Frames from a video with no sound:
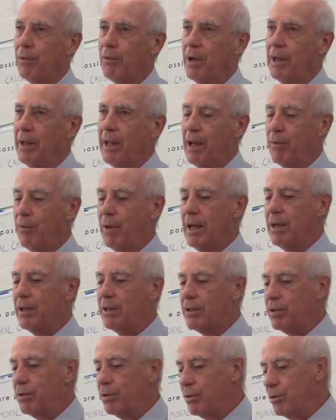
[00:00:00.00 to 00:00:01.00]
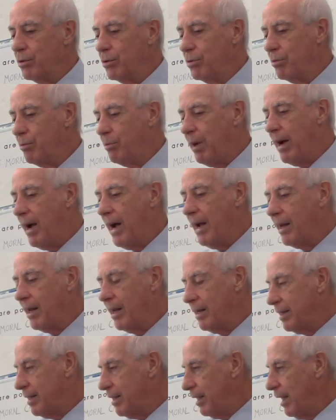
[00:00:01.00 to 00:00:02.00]
when they went to
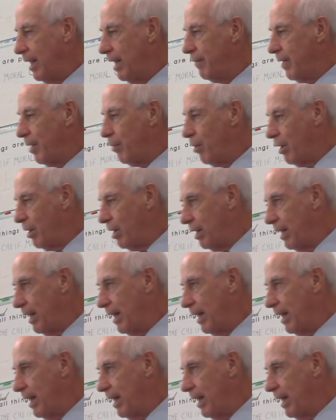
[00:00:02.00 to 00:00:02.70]
Pilate they wanted to